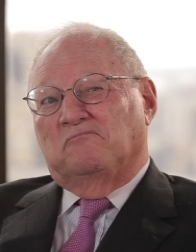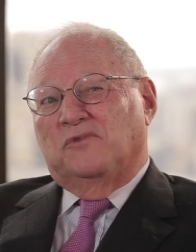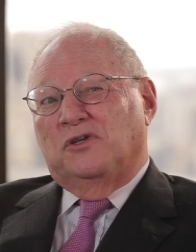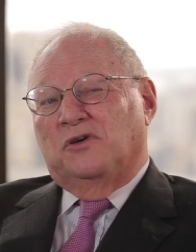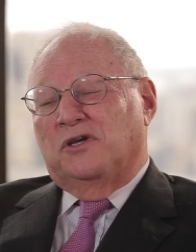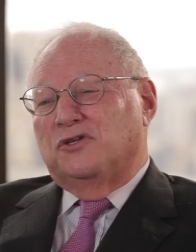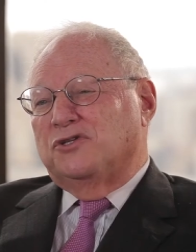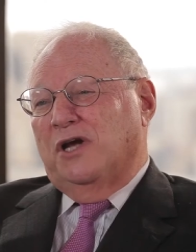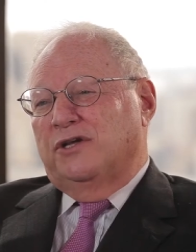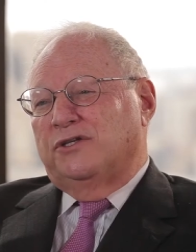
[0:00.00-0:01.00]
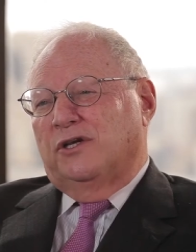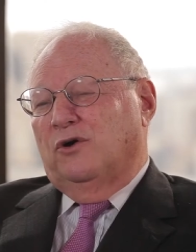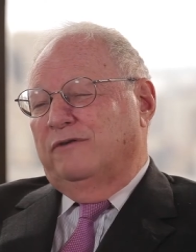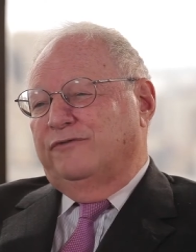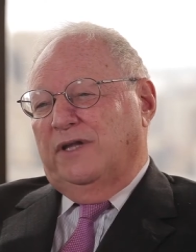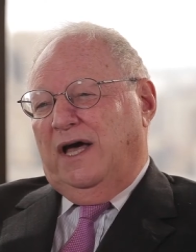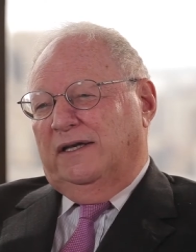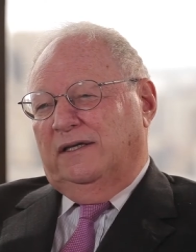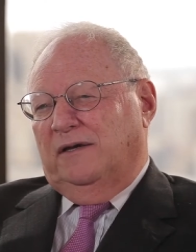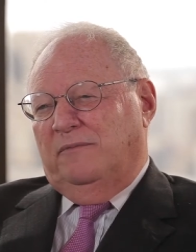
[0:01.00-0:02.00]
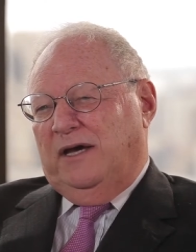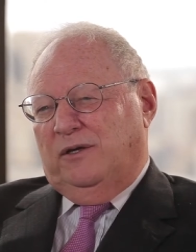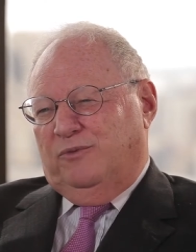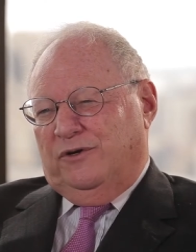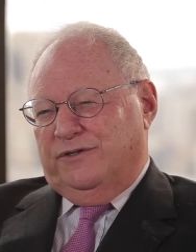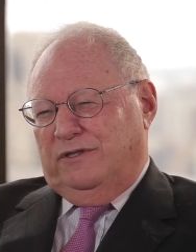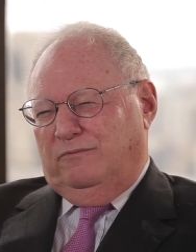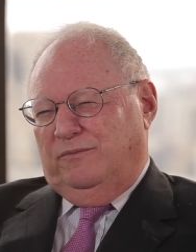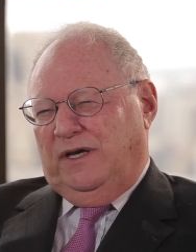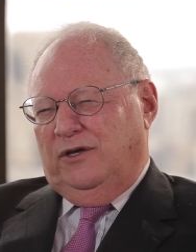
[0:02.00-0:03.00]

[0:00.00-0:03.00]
you can judge an awful lot about a person by